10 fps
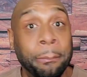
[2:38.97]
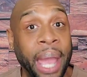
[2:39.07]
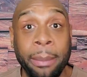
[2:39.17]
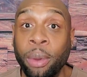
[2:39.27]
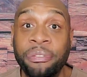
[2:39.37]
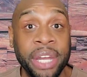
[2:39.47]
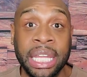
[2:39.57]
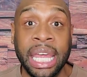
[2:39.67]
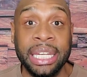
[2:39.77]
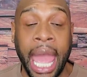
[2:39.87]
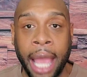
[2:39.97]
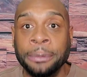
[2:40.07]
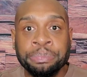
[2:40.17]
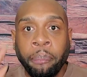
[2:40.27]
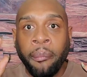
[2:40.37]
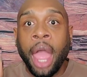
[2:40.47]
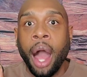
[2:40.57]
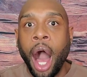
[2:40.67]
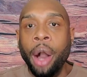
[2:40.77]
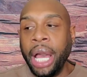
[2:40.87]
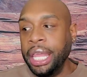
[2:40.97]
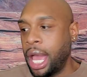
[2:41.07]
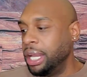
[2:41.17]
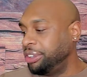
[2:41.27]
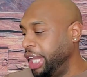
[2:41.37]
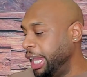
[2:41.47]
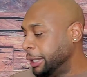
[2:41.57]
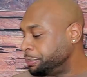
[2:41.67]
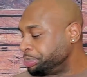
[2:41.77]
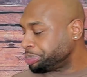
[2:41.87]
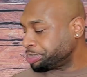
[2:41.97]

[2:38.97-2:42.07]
Baby, we finna get down. Okay, y'all, let's get it.